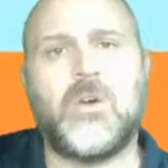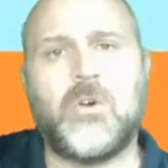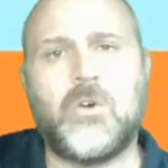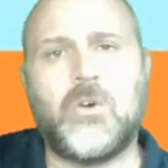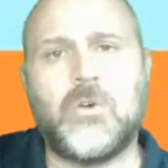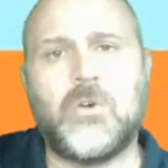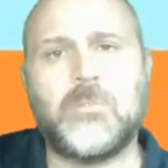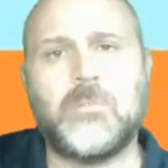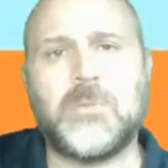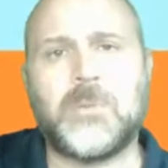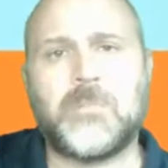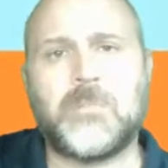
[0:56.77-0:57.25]

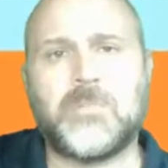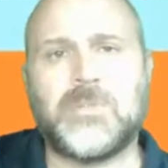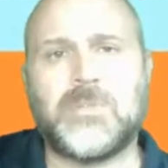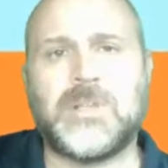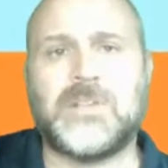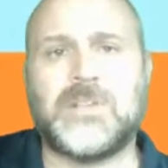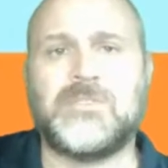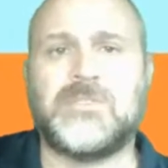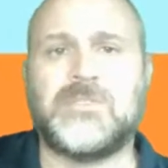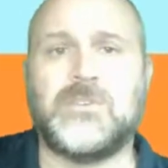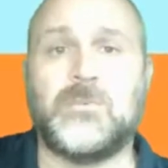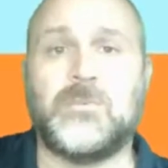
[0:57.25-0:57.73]
Homer
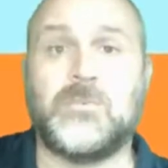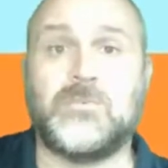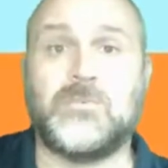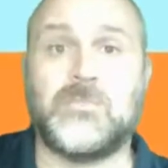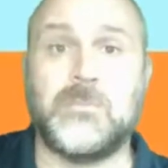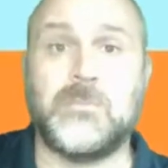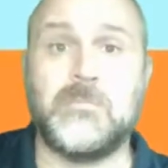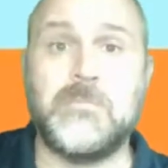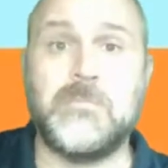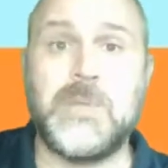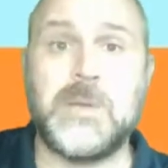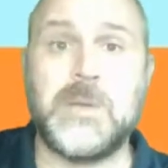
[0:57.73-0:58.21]
Plessy
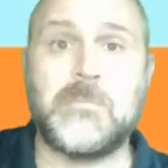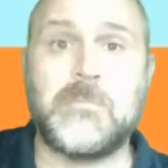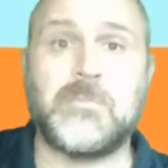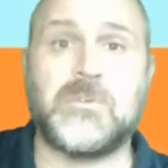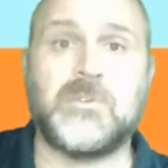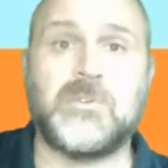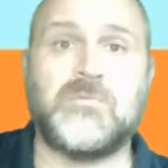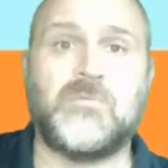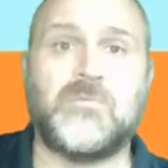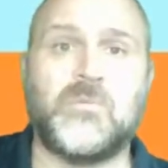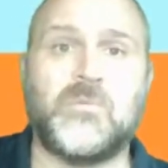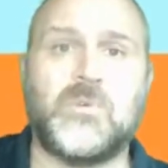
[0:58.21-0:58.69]
was a
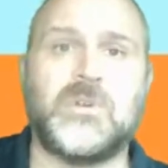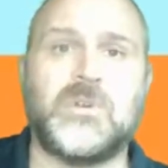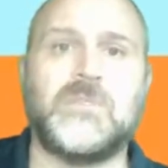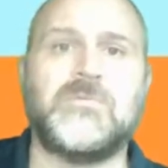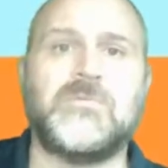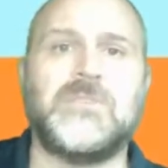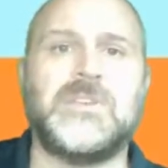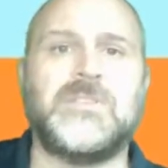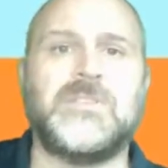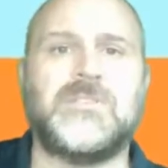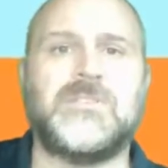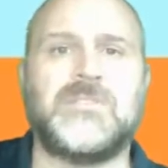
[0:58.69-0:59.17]
member of one
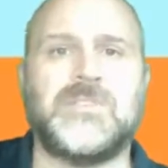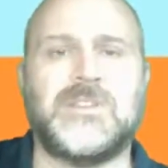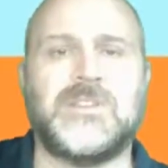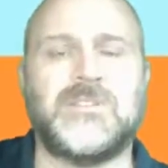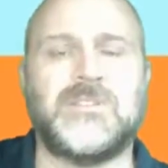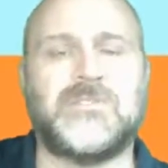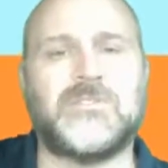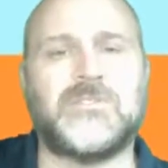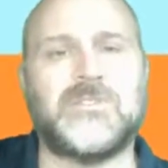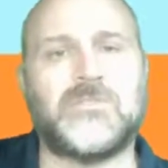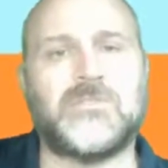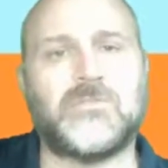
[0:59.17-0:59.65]
of these
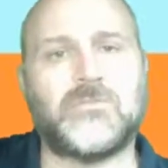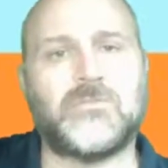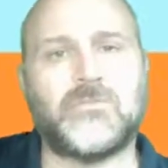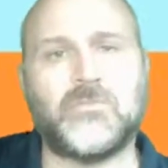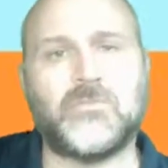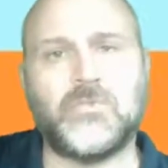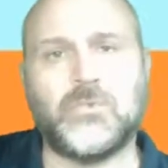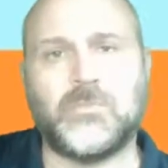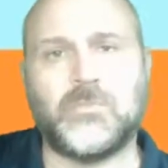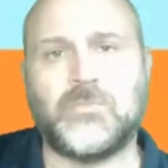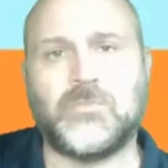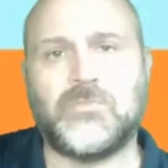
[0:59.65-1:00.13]
citizens
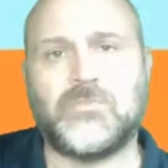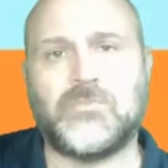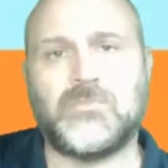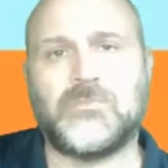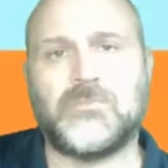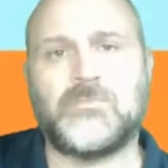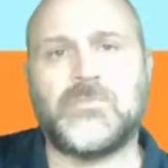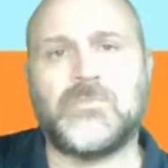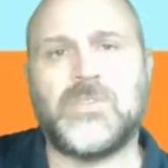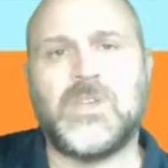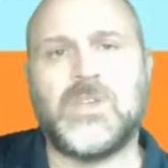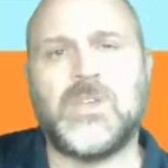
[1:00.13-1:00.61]

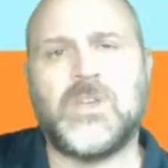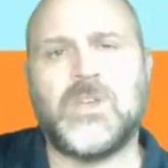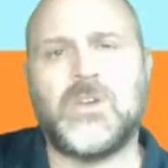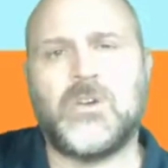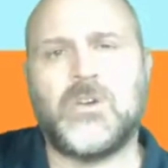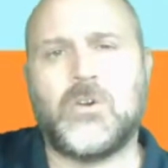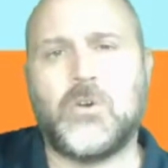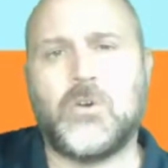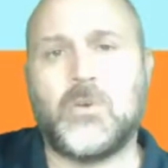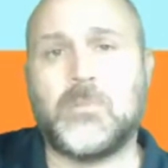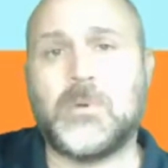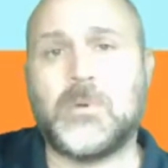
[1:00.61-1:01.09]
groups.
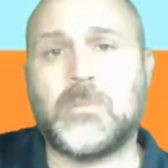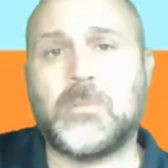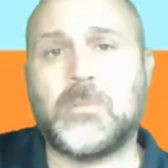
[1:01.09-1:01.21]
Homer